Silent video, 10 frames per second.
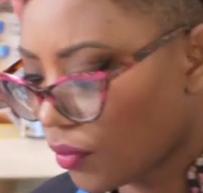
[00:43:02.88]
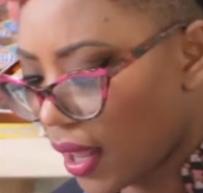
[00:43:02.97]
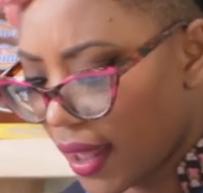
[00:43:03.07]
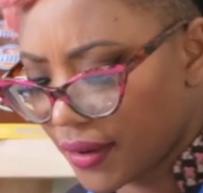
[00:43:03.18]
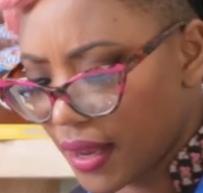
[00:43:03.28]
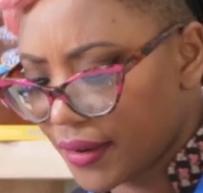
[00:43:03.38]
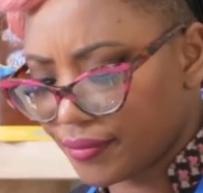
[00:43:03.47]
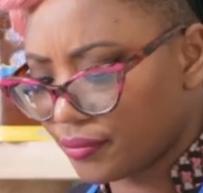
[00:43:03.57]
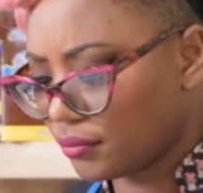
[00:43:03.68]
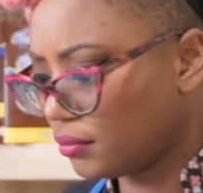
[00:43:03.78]
And
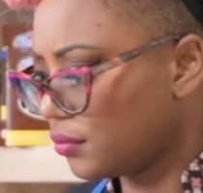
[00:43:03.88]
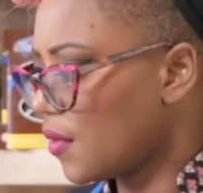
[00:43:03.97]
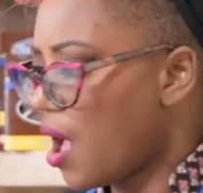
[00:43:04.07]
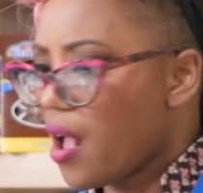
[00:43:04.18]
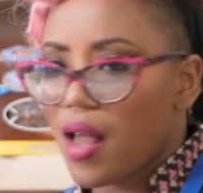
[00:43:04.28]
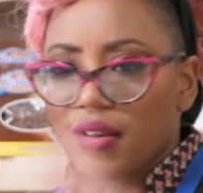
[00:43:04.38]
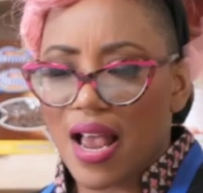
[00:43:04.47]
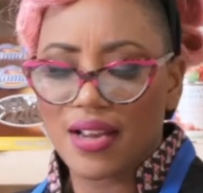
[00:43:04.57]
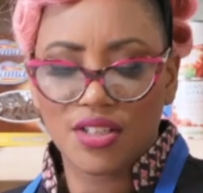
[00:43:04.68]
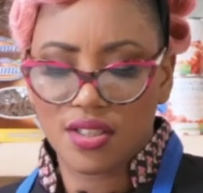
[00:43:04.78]
then
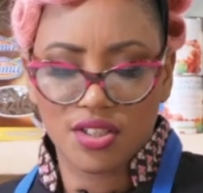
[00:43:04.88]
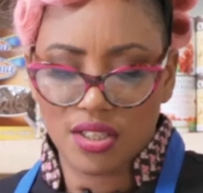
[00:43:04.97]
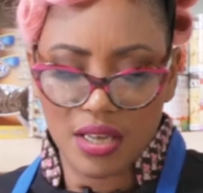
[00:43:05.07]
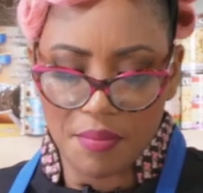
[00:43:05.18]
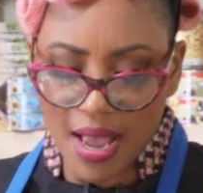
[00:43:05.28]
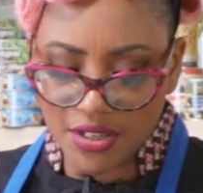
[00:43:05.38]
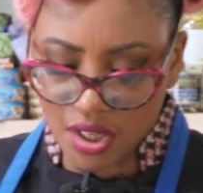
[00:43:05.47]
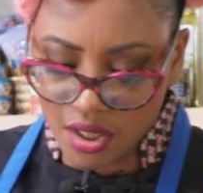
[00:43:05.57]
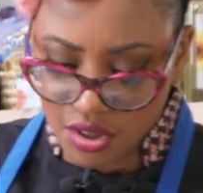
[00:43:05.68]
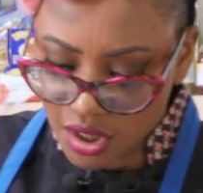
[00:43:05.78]
I just
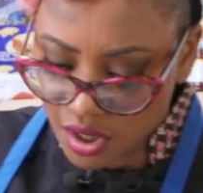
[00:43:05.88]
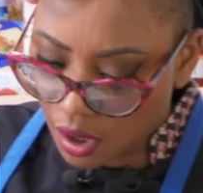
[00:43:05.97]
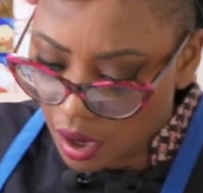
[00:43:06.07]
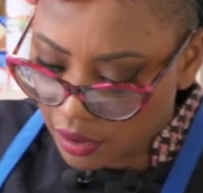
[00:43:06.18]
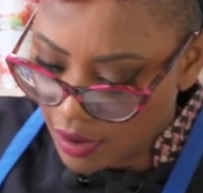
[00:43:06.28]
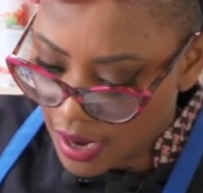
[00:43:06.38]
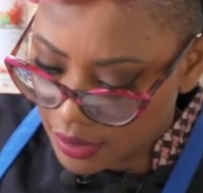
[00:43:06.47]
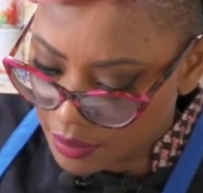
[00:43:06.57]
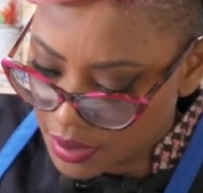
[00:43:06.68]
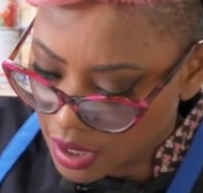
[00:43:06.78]
imagine just a lot of
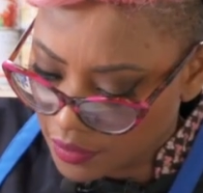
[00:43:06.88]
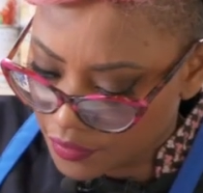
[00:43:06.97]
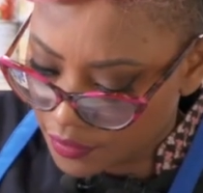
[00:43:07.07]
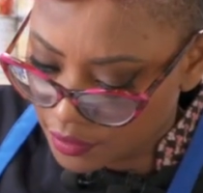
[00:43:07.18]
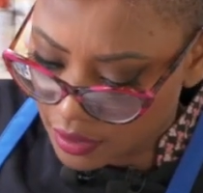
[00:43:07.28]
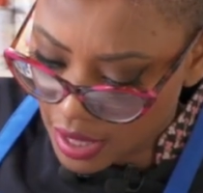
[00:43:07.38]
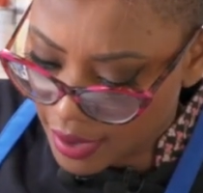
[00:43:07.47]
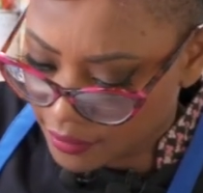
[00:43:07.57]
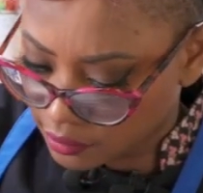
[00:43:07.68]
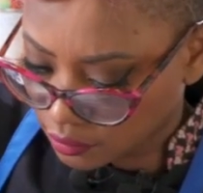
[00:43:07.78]
random stuff
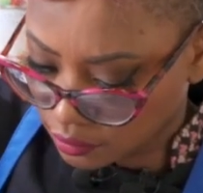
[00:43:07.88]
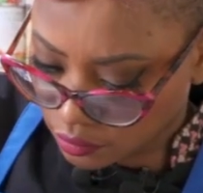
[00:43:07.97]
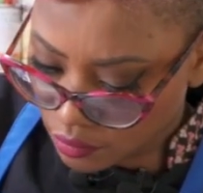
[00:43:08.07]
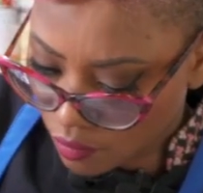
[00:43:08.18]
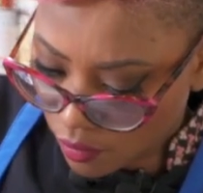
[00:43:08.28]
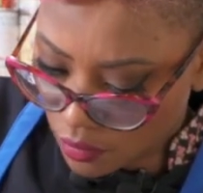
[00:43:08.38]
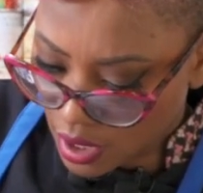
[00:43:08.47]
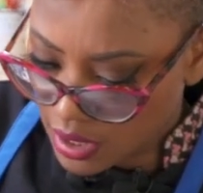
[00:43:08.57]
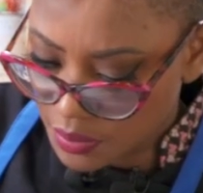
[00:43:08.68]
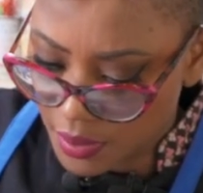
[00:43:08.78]
that
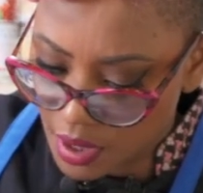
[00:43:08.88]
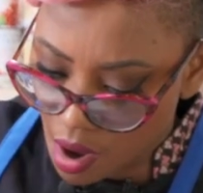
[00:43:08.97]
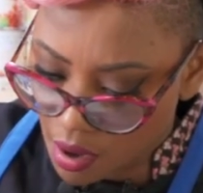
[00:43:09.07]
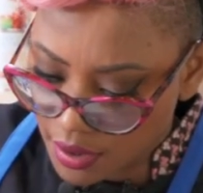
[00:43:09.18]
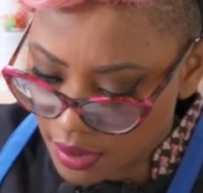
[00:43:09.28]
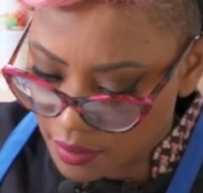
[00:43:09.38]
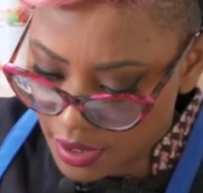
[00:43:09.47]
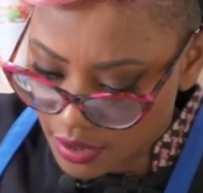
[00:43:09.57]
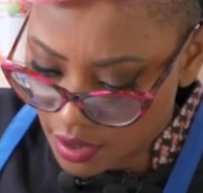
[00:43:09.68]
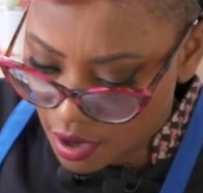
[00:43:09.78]
is pretty awesome,
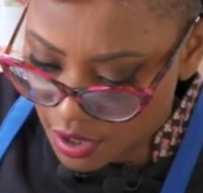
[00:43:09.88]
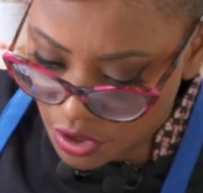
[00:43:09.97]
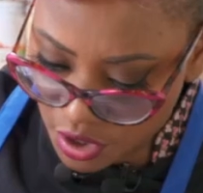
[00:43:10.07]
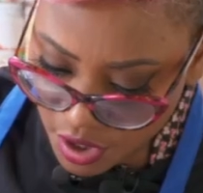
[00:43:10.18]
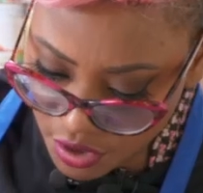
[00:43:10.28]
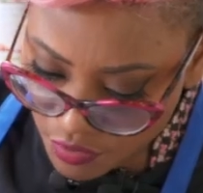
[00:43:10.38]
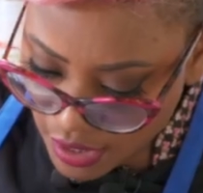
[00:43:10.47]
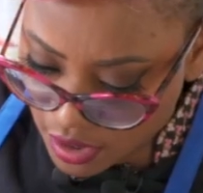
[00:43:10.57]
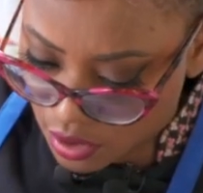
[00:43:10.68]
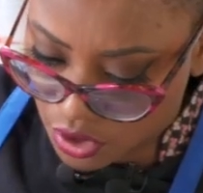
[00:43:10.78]
because our New Year's
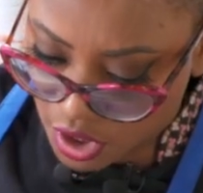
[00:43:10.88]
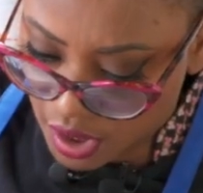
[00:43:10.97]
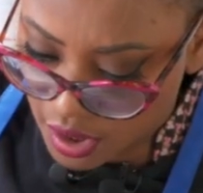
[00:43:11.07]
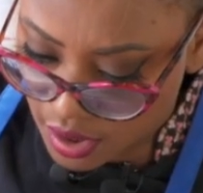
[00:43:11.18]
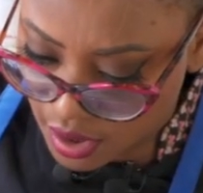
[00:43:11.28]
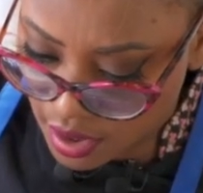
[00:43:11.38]
resolutions.